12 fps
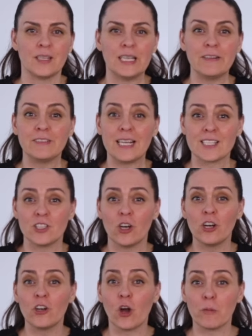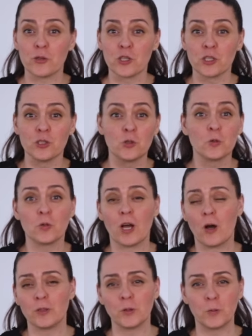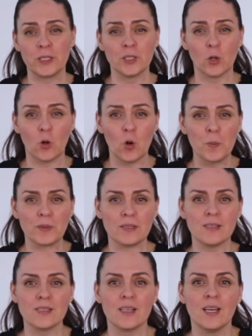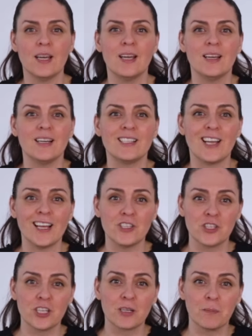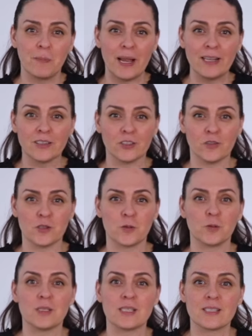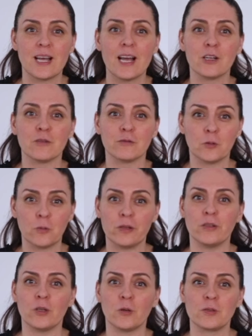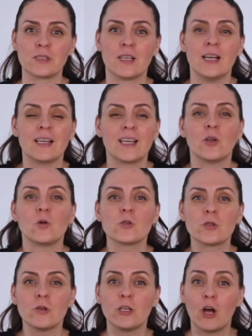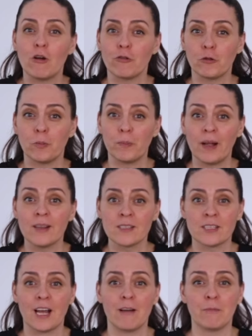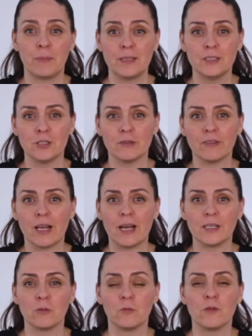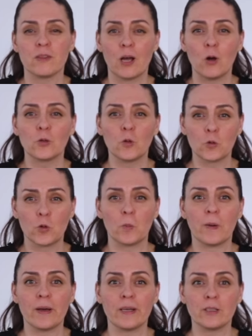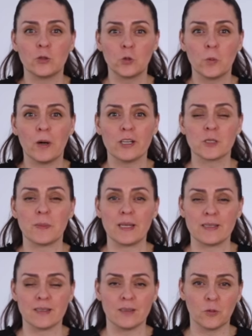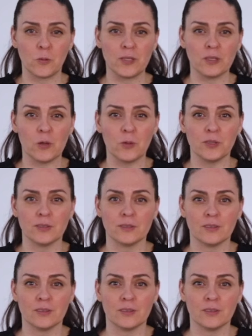If that's not an option due to how the window opens, attaching planters to the side of the windows can also allow for plants to have plenty of light without occupying too much space in the window.